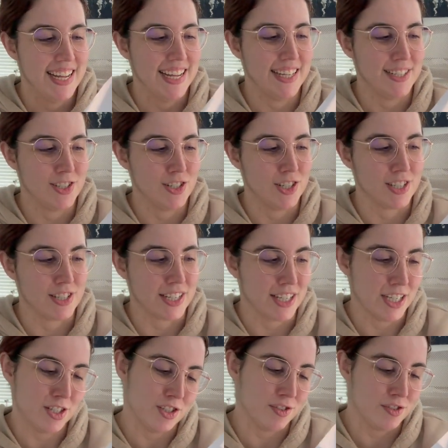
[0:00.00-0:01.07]
It just like,
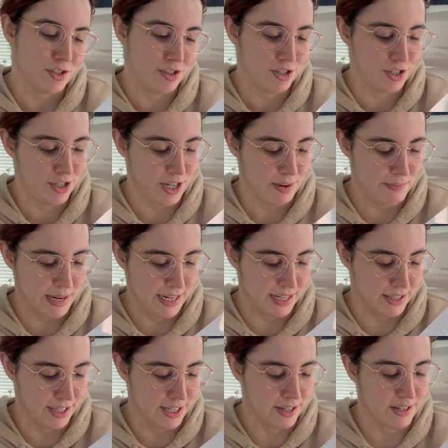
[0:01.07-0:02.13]
I just stick it back
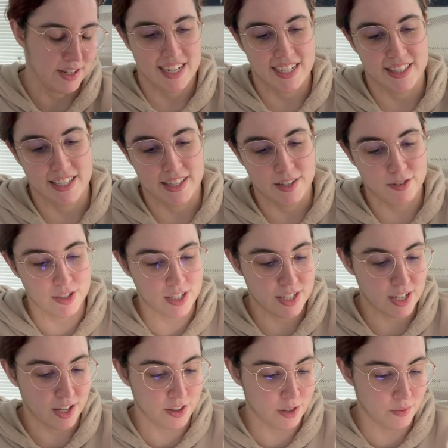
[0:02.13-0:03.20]
in there. And then there was
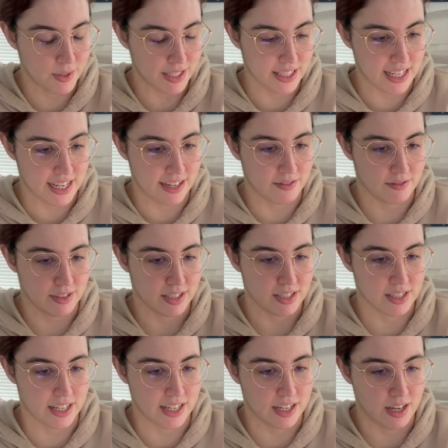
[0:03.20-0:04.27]
another one that
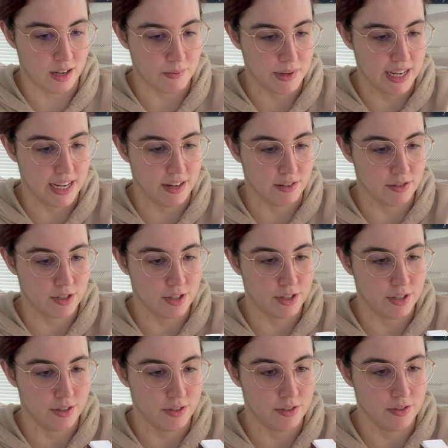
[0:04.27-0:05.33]
was like coming out
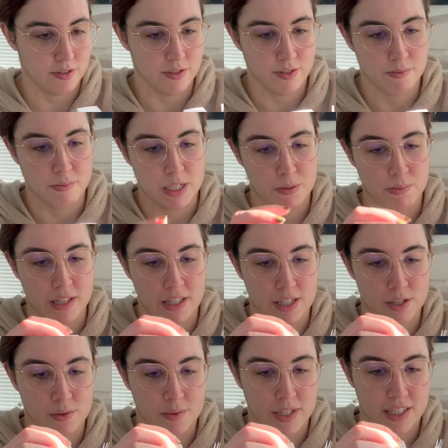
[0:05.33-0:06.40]
too. Must be
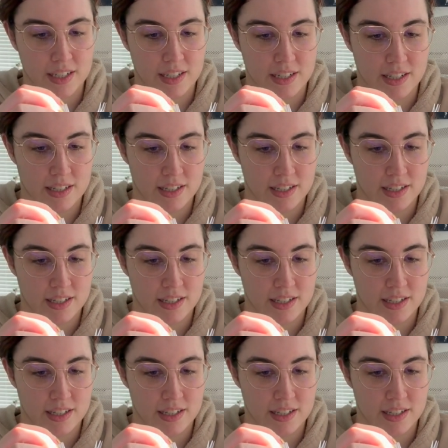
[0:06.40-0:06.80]
this one.